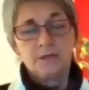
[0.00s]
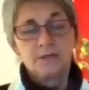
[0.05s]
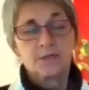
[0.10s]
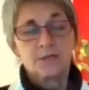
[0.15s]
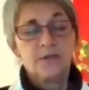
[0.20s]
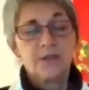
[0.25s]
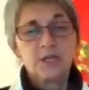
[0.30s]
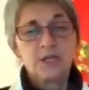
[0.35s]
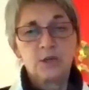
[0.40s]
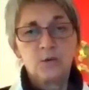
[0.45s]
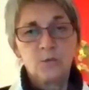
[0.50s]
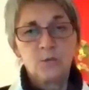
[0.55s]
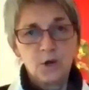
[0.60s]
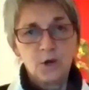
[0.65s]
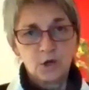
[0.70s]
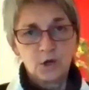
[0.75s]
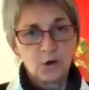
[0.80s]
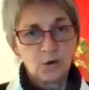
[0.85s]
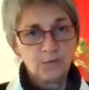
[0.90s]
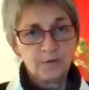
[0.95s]
So then you
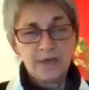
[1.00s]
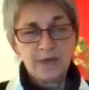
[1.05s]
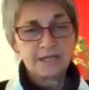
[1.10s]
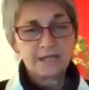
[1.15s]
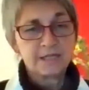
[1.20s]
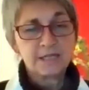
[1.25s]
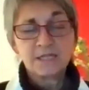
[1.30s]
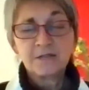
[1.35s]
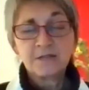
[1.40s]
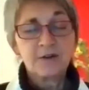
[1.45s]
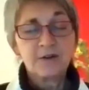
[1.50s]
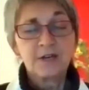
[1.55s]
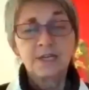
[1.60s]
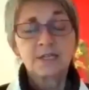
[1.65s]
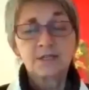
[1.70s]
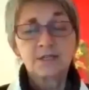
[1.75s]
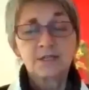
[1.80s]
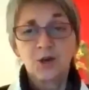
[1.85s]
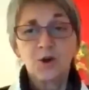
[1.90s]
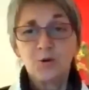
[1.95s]
work on that. It's a
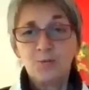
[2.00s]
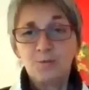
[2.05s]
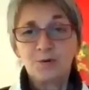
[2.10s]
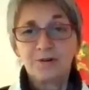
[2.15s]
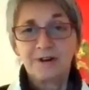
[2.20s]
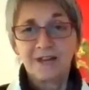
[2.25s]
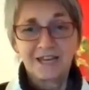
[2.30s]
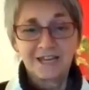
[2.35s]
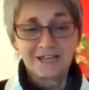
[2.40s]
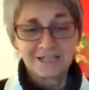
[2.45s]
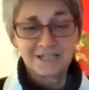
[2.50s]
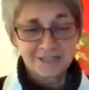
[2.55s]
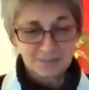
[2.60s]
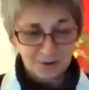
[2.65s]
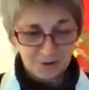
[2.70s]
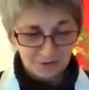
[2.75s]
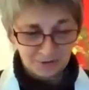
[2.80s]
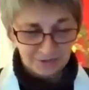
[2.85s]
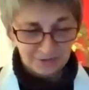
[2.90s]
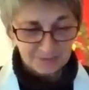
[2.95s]
very sobering
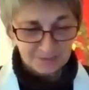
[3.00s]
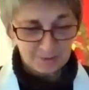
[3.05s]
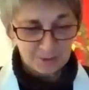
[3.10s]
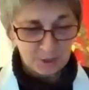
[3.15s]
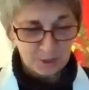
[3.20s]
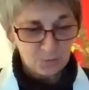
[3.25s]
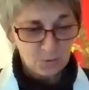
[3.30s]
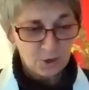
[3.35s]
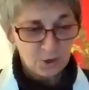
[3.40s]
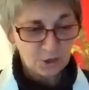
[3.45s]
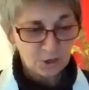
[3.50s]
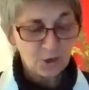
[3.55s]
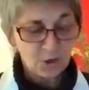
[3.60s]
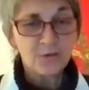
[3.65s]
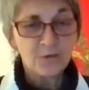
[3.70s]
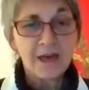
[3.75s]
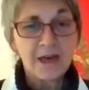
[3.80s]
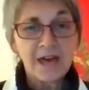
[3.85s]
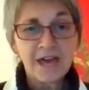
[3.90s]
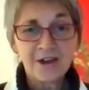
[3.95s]
experience, but you work
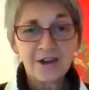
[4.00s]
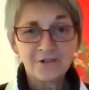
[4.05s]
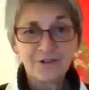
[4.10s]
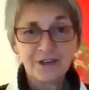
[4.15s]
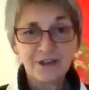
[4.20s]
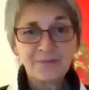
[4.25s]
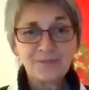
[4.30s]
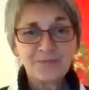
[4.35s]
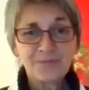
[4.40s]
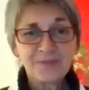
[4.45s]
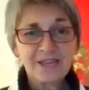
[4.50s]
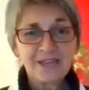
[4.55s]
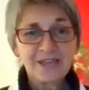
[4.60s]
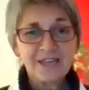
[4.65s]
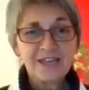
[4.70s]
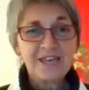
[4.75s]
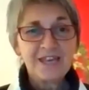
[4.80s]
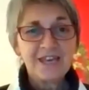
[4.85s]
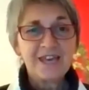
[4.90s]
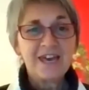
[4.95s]
on that area,
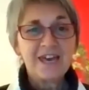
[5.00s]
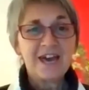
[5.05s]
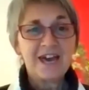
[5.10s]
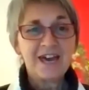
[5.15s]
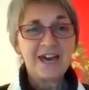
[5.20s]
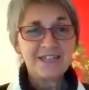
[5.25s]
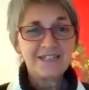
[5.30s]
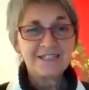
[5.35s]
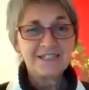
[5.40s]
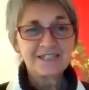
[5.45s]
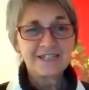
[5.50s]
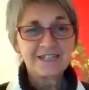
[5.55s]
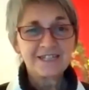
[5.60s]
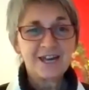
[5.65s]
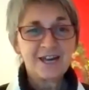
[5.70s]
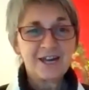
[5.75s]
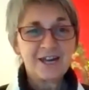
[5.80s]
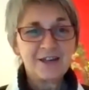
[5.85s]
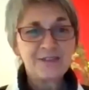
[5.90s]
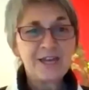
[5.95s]
and
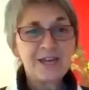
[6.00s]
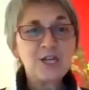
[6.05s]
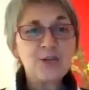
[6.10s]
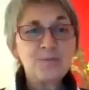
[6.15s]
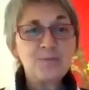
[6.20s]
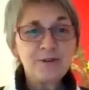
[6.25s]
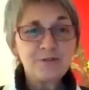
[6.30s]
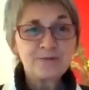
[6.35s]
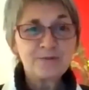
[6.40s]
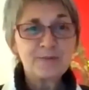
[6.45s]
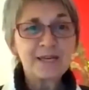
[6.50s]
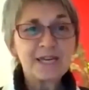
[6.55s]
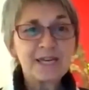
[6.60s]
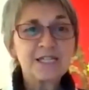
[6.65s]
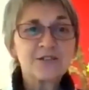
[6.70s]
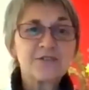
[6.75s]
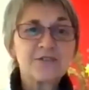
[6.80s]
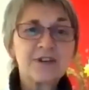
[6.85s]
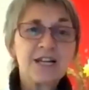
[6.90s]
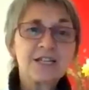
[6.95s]
then you
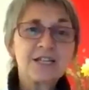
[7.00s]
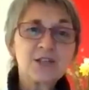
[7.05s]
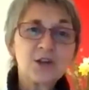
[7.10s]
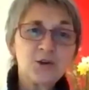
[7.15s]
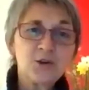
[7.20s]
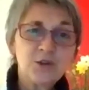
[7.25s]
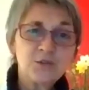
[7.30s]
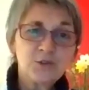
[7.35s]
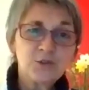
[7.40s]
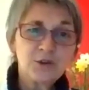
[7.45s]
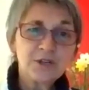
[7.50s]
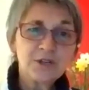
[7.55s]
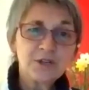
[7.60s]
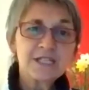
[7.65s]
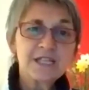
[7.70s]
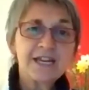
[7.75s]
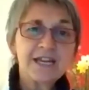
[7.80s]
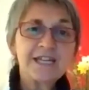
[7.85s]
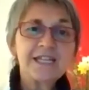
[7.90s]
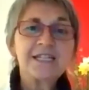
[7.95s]
begin to realize, oh, you've got a
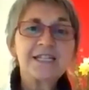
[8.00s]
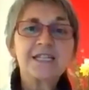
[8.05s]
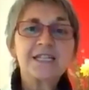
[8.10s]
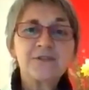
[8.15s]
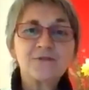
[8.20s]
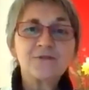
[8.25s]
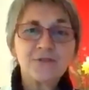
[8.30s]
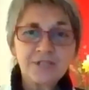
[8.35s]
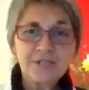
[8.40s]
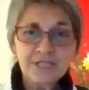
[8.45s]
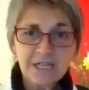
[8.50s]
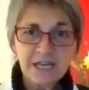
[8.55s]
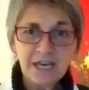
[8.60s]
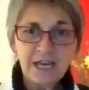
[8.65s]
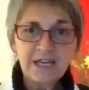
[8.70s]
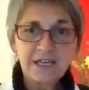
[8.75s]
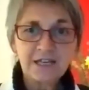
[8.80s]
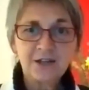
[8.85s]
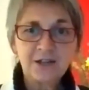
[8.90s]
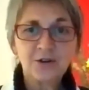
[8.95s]
slightly different
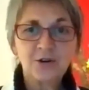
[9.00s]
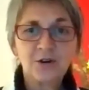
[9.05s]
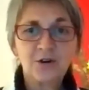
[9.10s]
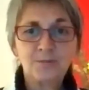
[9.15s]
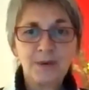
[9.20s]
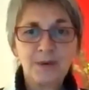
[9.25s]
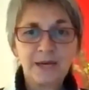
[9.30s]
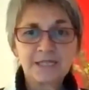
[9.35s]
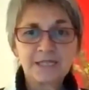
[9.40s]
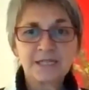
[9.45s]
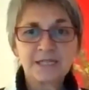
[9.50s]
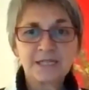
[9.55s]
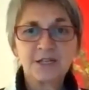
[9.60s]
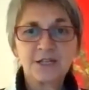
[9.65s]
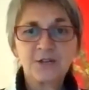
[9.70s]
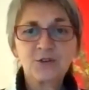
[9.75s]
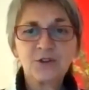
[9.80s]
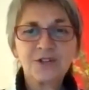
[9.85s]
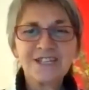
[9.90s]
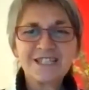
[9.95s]
take on
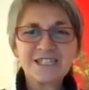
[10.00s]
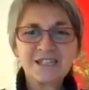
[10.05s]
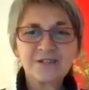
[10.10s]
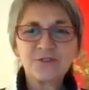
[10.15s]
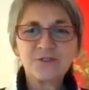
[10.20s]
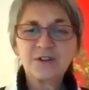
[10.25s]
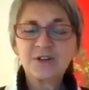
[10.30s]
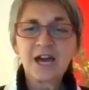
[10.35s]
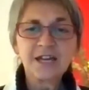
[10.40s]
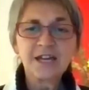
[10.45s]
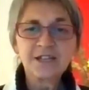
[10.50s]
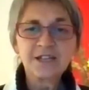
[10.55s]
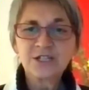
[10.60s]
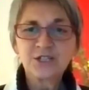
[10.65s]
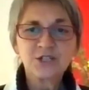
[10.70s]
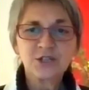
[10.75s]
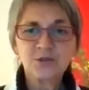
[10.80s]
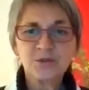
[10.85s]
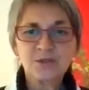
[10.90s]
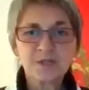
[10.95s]
metta. You've got a different
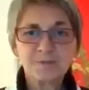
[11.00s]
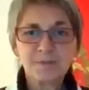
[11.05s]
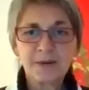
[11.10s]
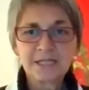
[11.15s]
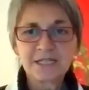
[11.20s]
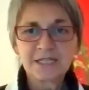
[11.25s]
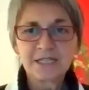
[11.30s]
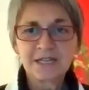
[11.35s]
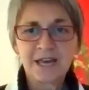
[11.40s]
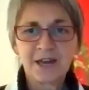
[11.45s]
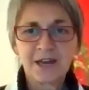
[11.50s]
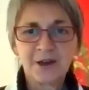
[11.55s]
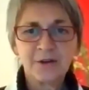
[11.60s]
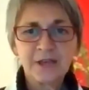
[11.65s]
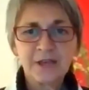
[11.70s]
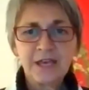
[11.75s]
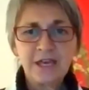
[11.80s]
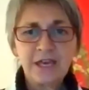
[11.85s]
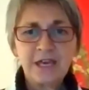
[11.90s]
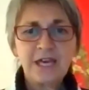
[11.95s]
attitude to metta now.
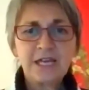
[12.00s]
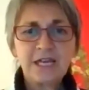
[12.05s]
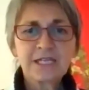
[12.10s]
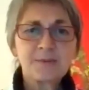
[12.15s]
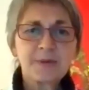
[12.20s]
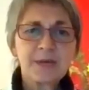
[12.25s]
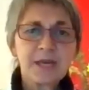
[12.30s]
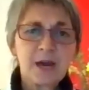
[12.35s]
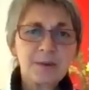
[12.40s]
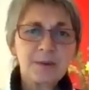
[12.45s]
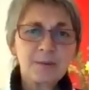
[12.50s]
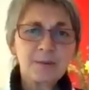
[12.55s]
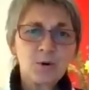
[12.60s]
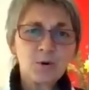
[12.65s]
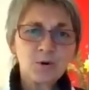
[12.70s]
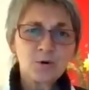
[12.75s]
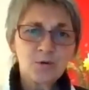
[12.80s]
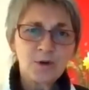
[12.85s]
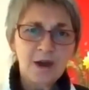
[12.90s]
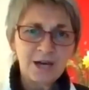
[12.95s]
It's becoming
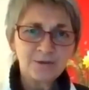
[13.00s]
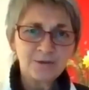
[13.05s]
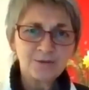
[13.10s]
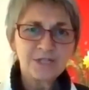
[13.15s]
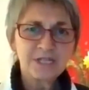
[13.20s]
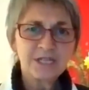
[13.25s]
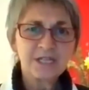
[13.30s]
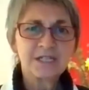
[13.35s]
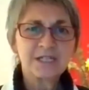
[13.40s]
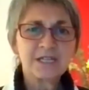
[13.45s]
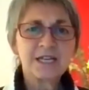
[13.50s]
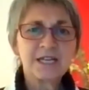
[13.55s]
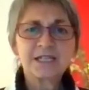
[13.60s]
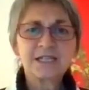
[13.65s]
more grounded.